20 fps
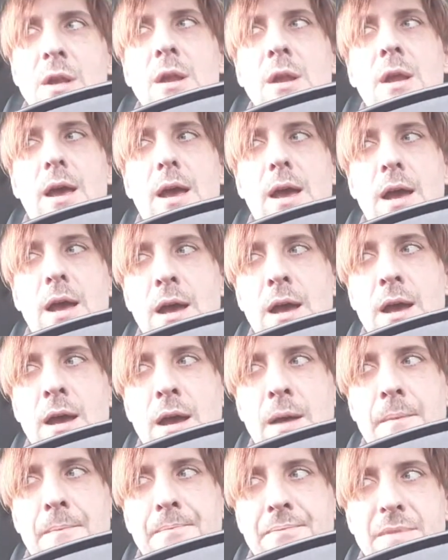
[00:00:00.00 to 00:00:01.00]
They're
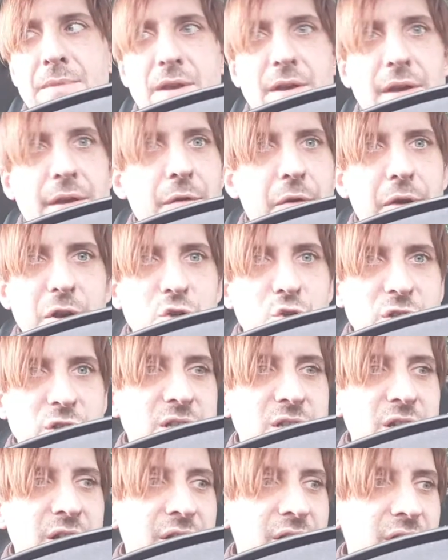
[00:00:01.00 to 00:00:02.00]
not
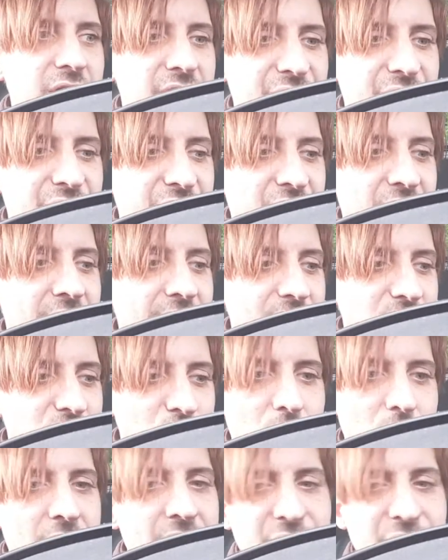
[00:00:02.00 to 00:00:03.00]
interested in
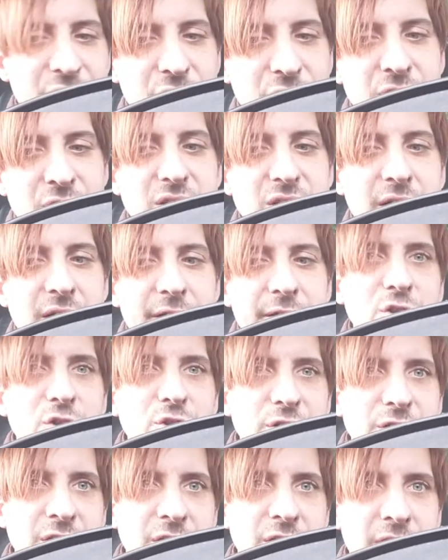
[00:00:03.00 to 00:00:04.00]
facts or evidence.
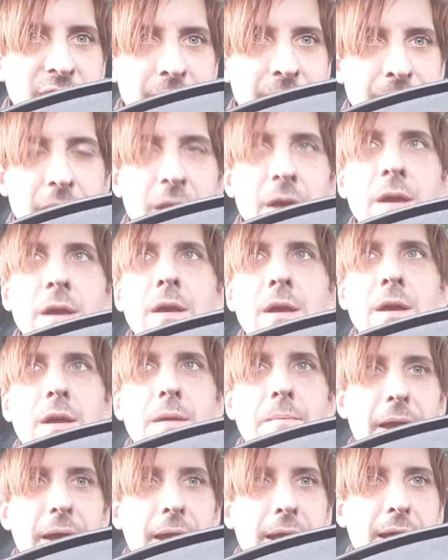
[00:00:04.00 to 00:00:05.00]
They're interested in
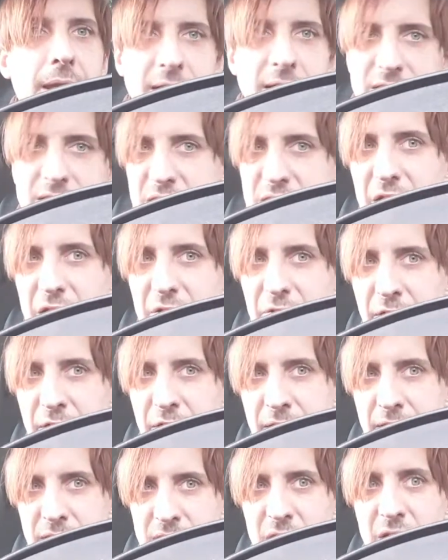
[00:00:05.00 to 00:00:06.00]
making a
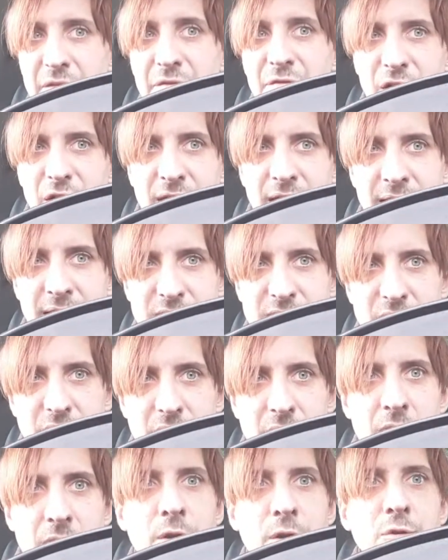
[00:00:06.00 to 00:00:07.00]
series that
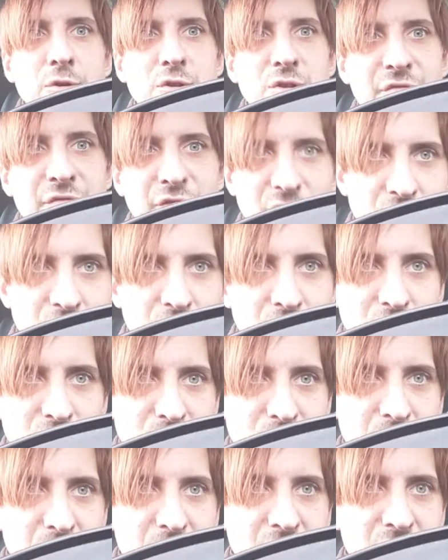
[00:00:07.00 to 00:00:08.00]
gets loads of
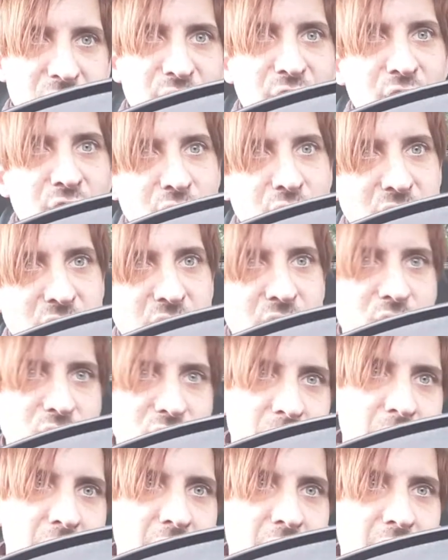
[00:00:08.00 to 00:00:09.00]
views because views
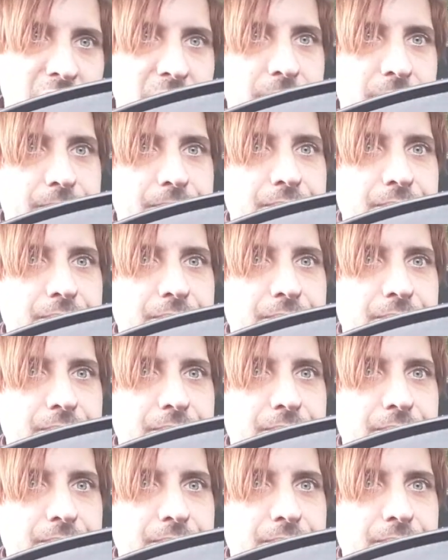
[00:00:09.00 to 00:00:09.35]
equals money.